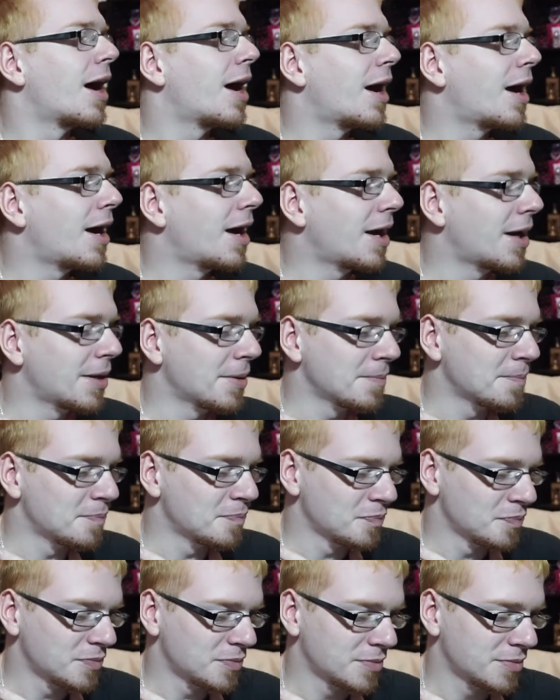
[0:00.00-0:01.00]
Um,
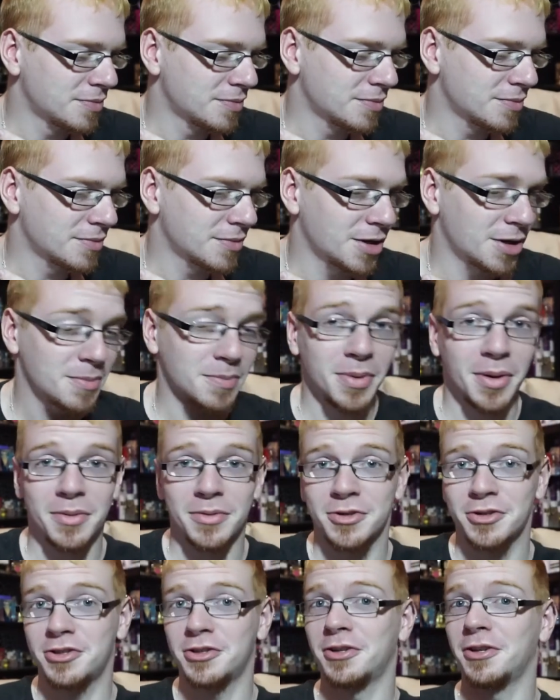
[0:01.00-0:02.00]

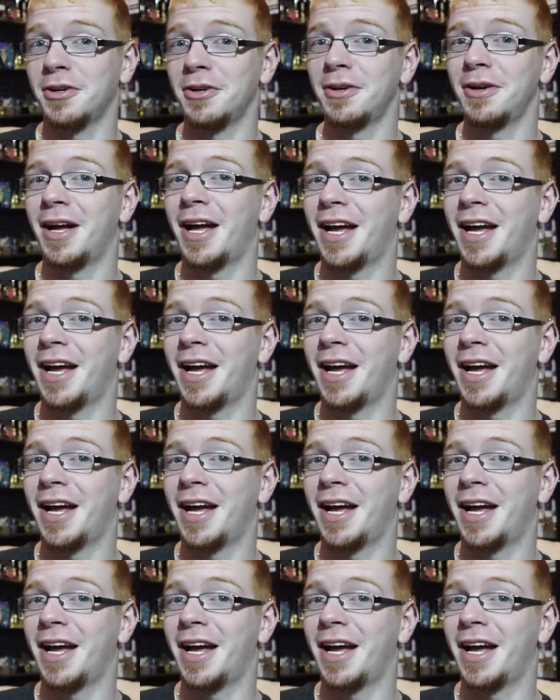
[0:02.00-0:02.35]
bonjour,